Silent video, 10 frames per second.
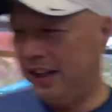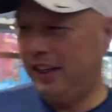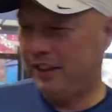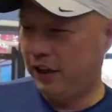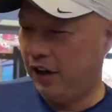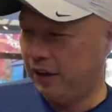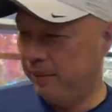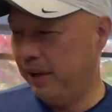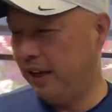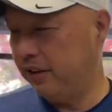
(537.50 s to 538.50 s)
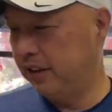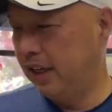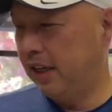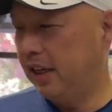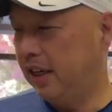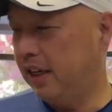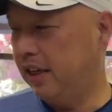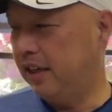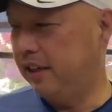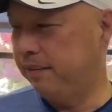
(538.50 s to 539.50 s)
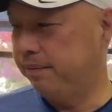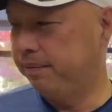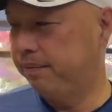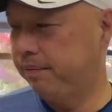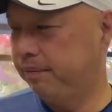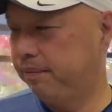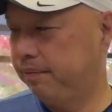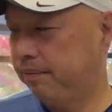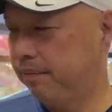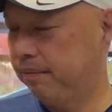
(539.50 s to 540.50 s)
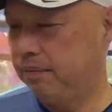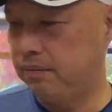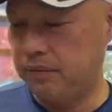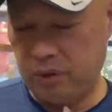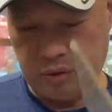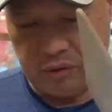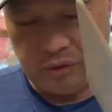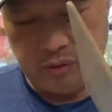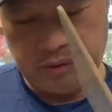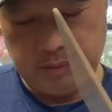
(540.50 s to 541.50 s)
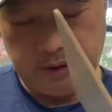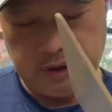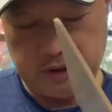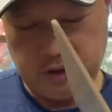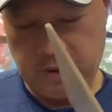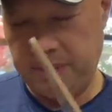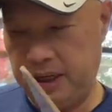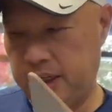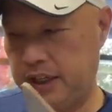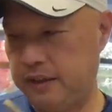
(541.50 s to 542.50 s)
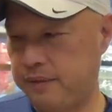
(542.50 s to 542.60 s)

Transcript: let's talk about, um, oh shoot, something just caught my eye.